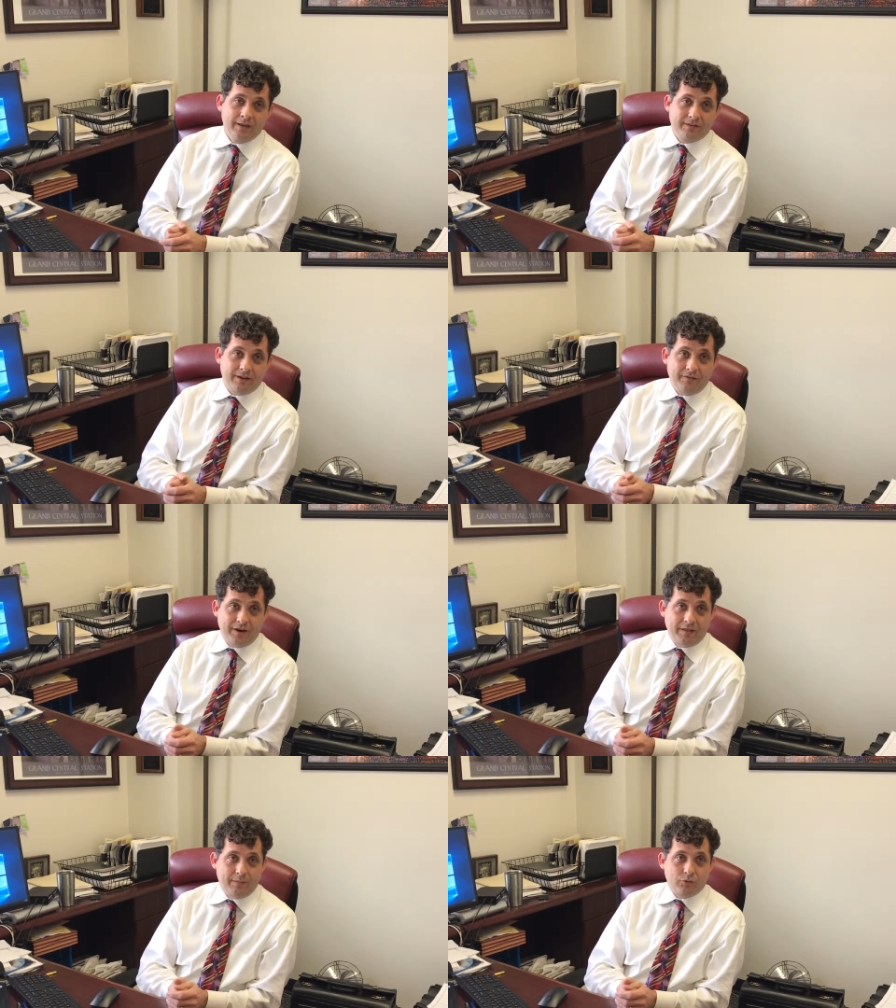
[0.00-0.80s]
Seven
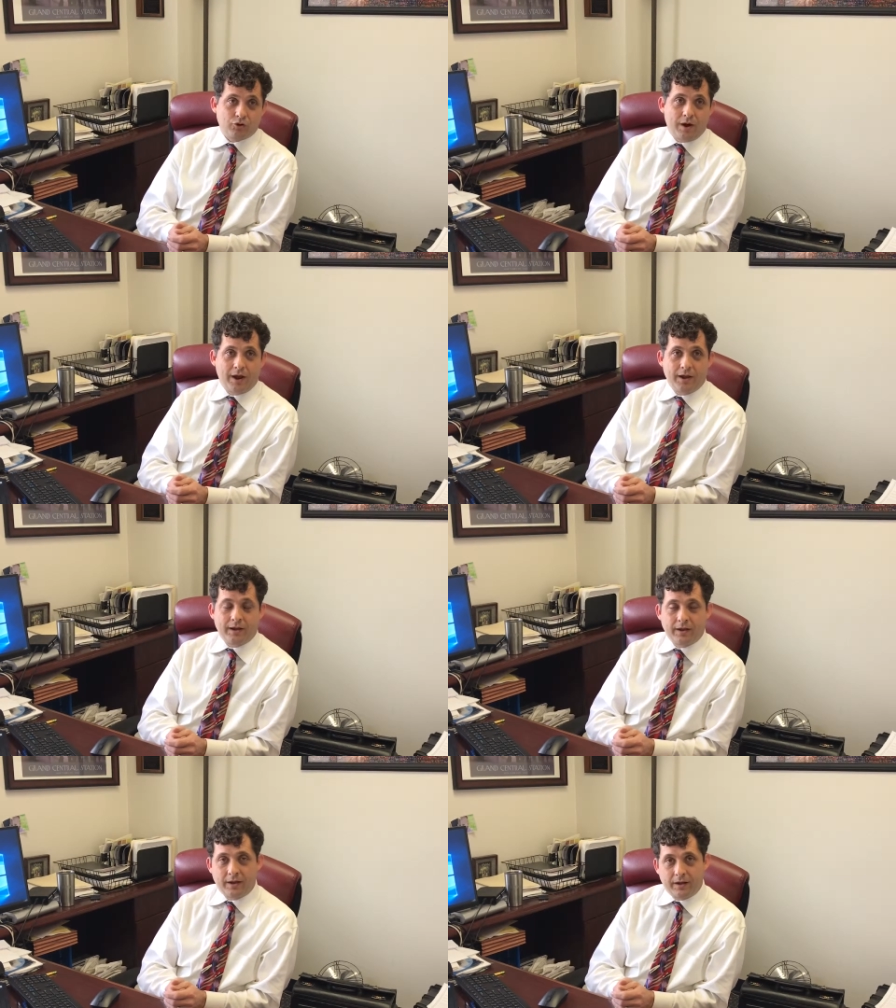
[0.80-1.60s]
of them
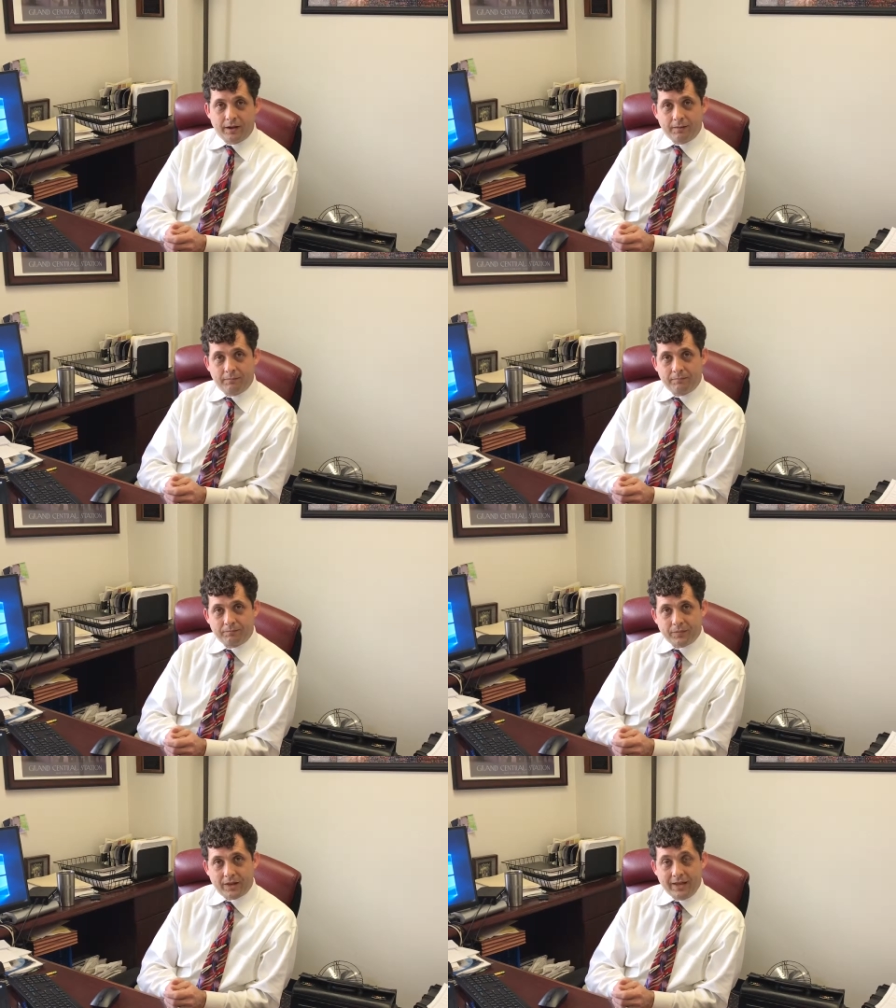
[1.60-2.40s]
try um,
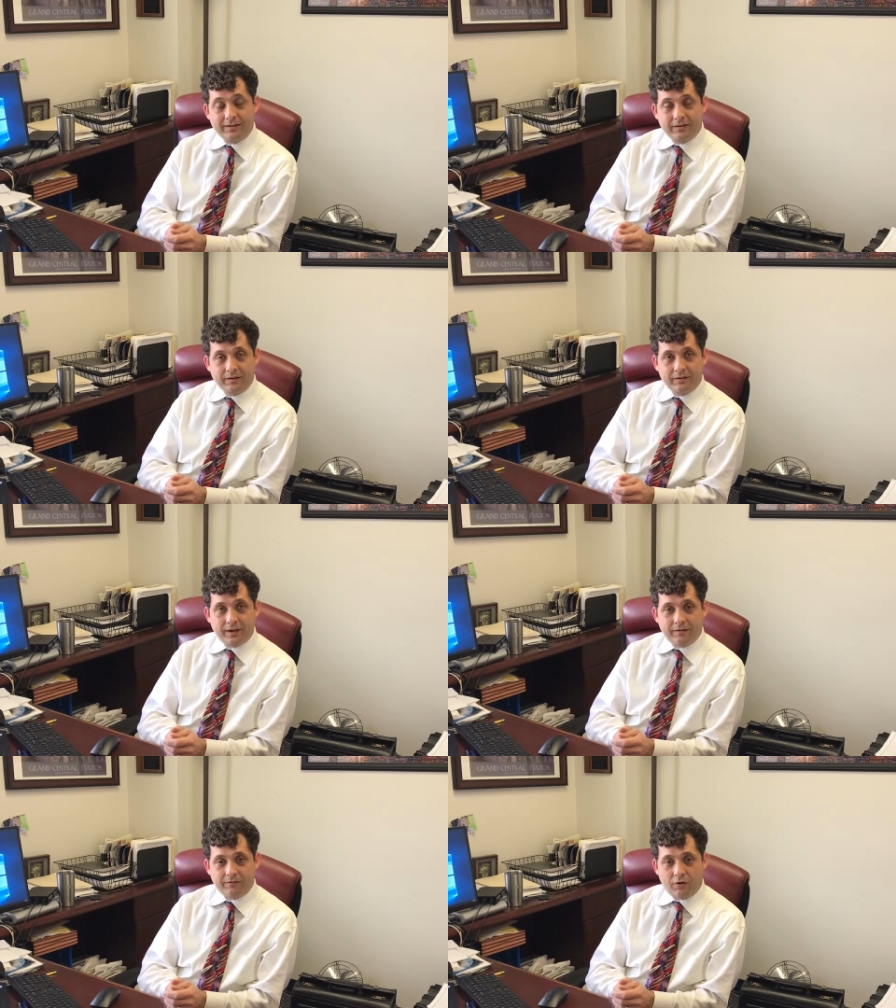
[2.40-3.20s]
cases
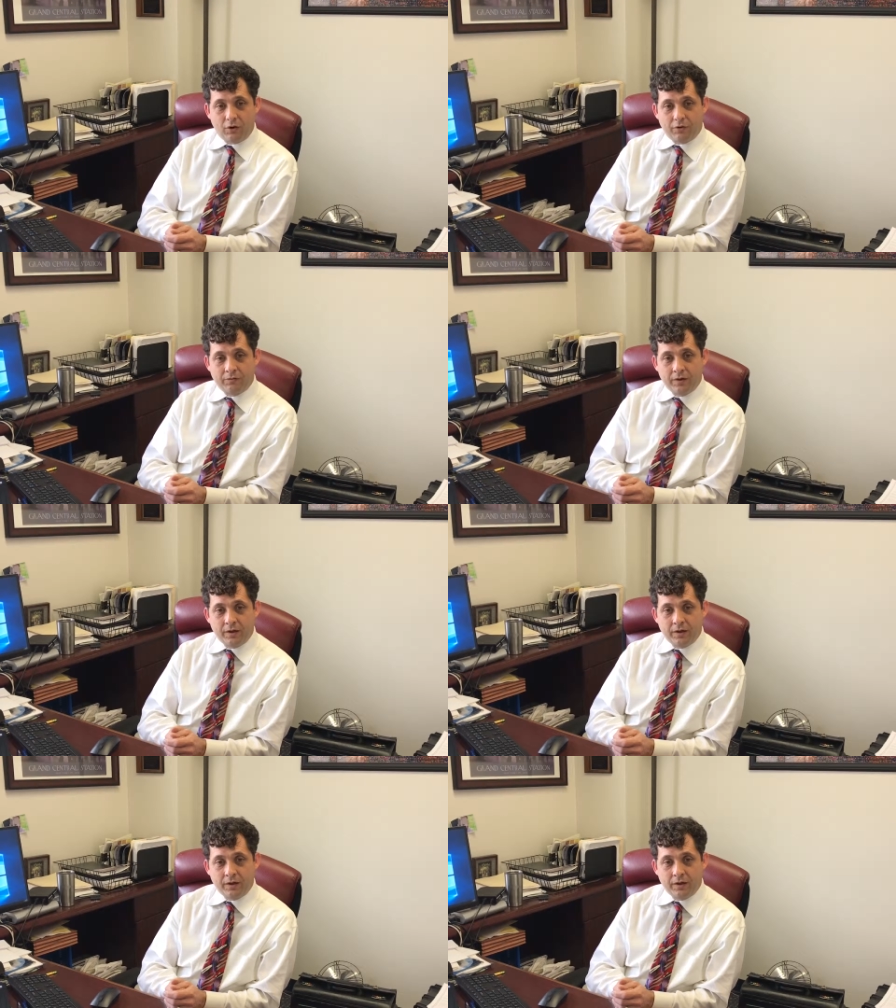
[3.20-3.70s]
that involve